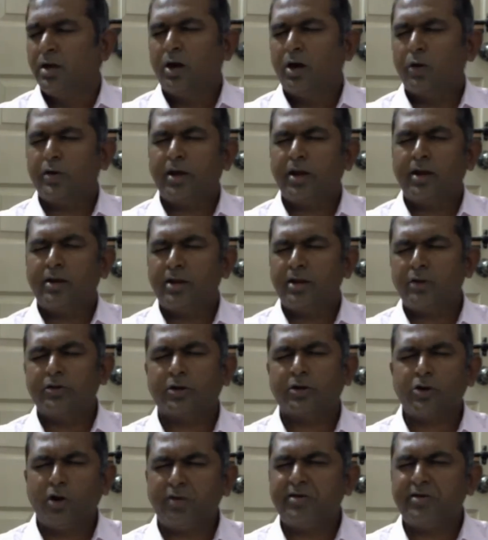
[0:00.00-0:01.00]
Okay, now
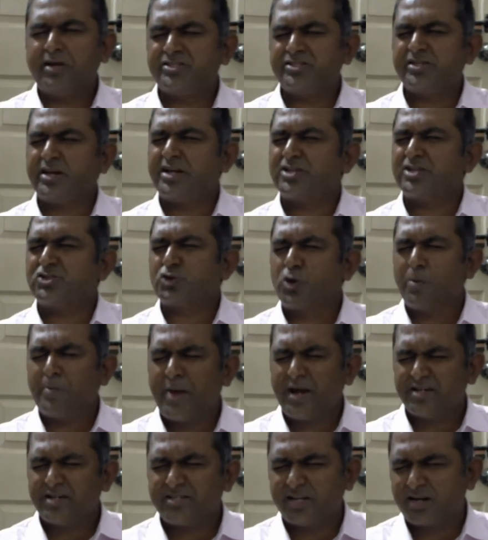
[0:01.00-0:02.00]
the context here is
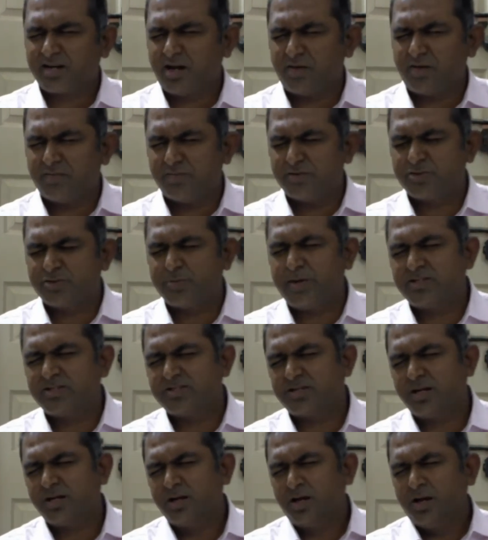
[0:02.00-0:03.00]
romantic love, which
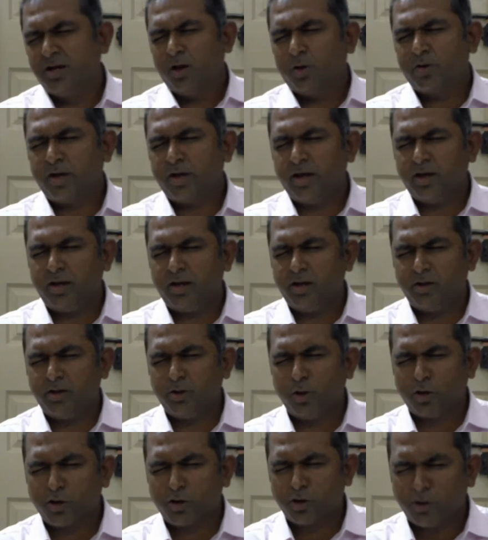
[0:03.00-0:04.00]
means, okay,
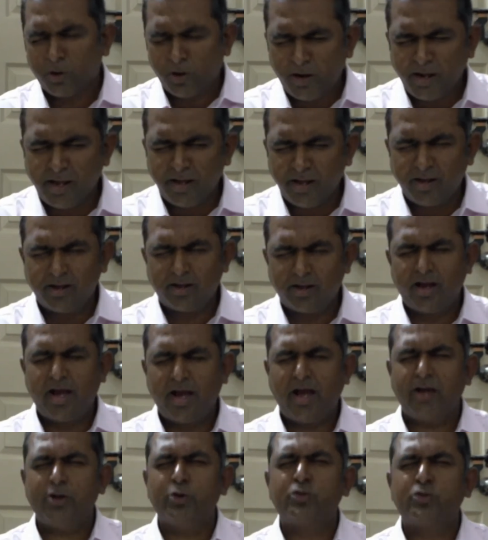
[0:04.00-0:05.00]
you're hurting
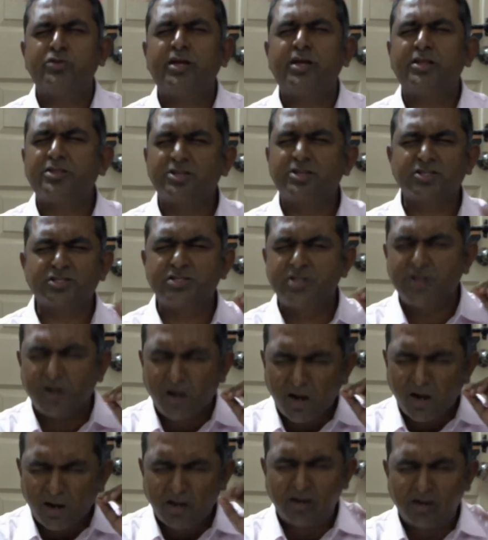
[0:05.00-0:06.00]
and you think this
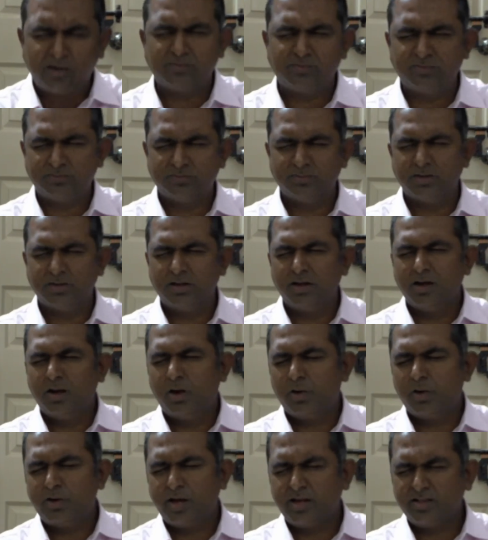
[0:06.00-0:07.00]
girl
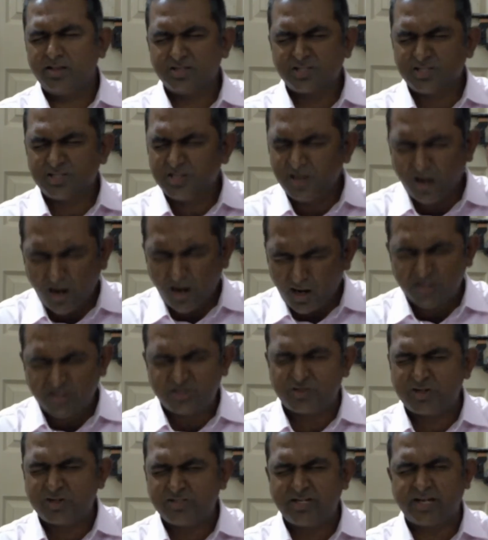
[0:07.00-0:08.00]

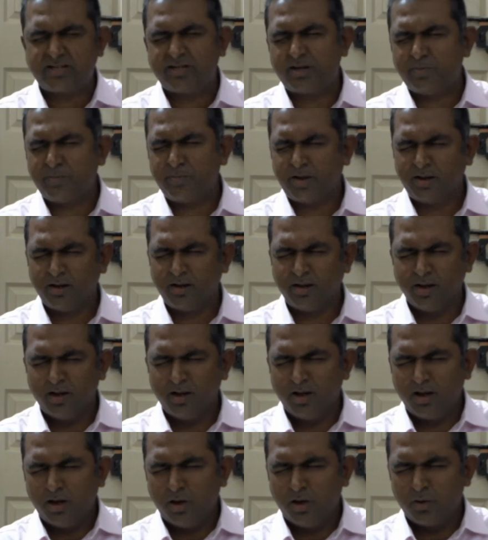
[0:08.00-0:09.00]
has rejected me.
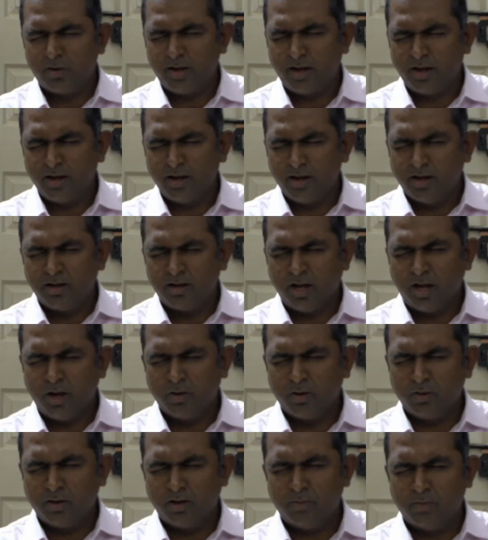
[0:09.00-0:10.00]
Okay,
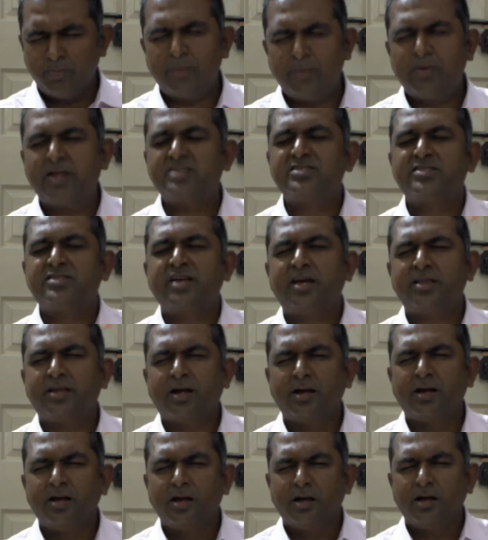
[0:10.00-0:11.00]
now maybe let's say
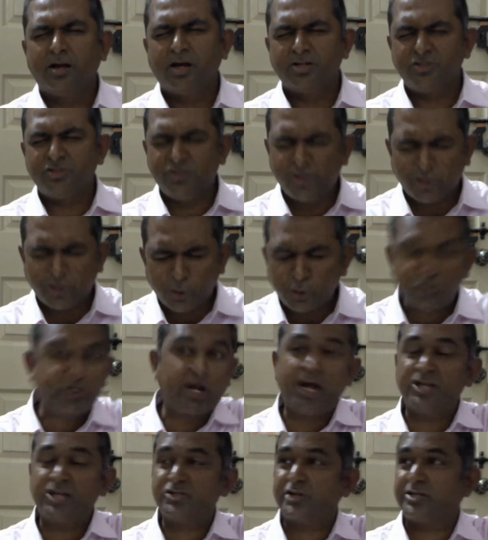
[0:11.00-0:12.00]
that
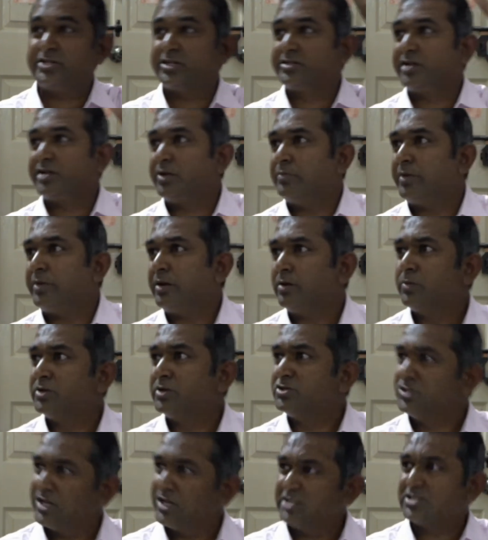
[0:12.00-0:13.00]
Jerusha has rejected me,
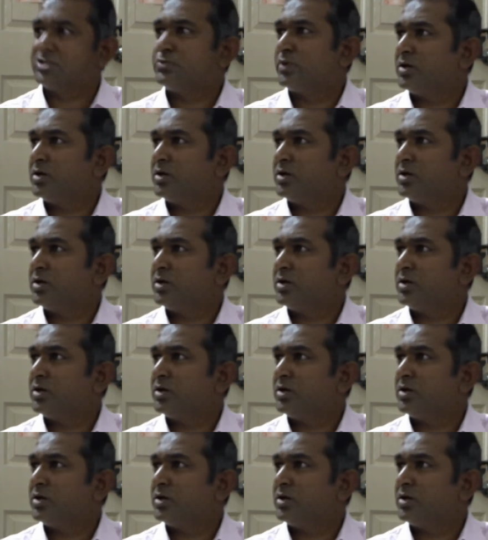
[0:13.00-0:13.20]
but Jesus